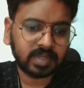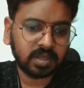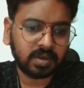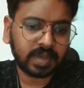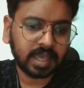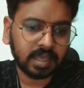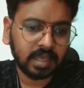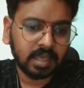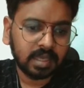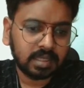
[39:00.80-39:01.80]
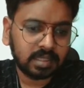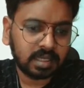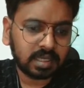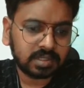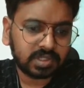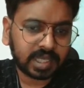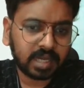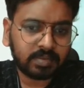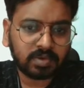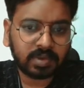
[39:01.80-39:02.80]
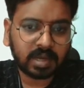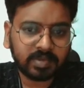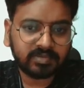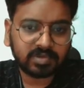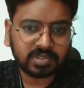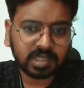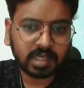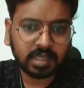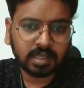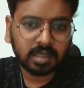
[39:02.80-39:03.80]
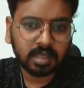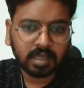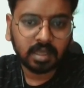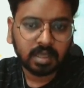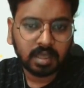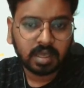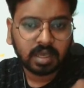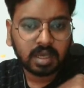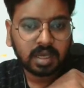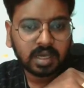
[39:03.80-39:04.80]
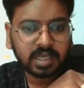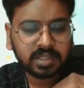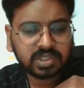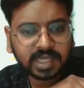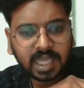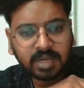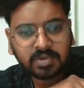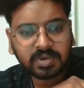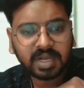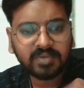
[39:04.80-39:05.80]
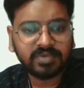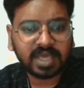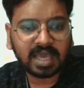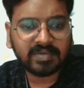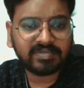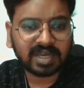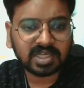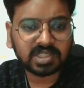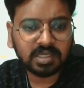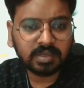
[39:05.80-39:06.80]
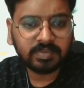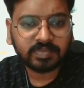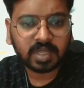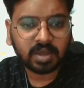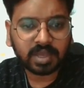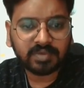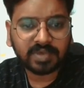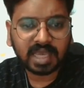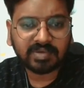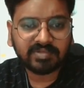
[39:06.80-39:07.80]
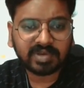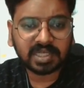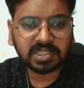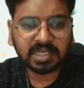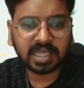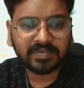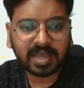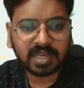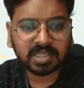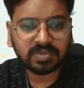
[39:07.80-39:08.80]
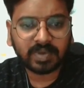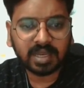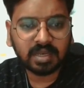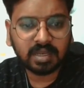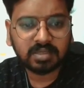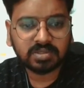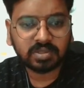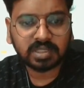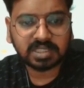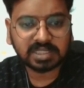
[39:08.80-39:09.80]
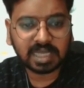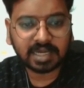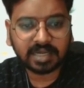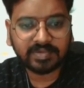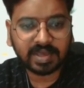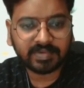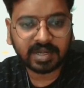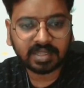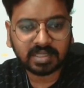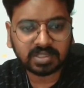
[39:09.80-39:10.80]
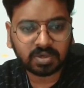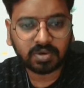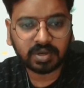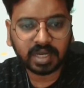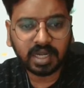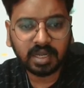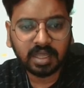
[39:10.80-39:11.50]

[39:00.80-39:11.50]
okay, the second program, if you see, in the second program we have a function. Okay, we have a function a value is 1. So this is already we have written this code, right?